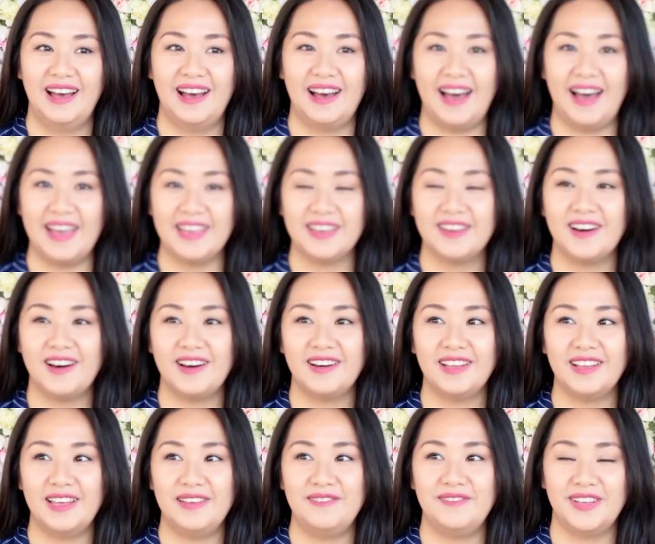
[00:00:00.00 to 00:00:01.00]
I
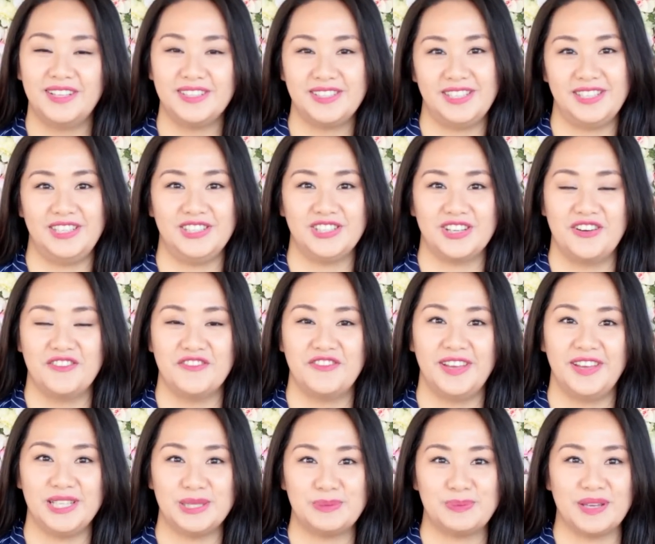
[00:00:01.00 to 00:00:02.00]
got a message on
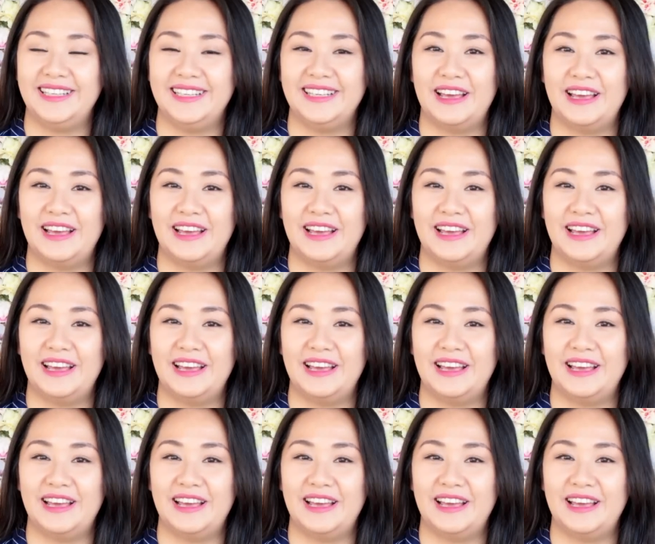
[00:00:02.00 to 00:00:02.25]
Facebook.